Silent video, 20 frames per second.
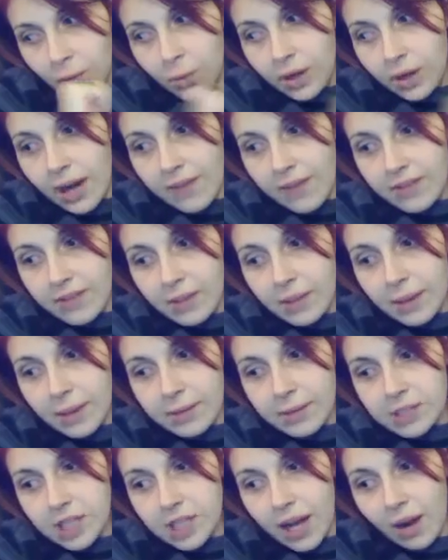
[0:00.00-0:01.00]
We're having a
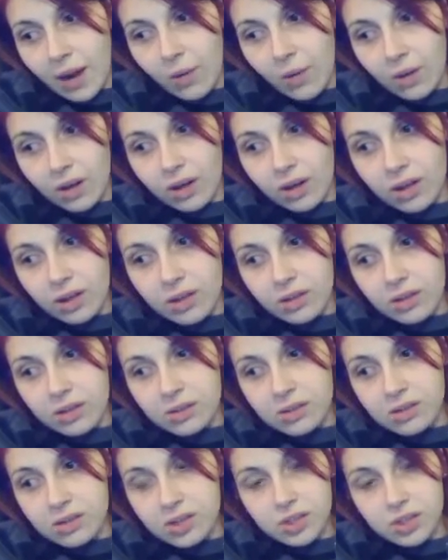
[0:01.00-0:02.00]
baby shower
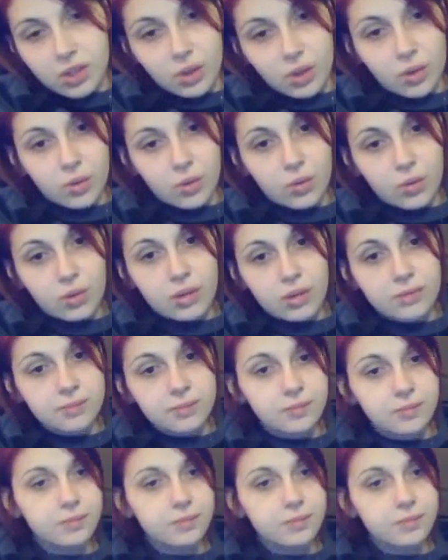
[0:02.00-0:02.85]
soon.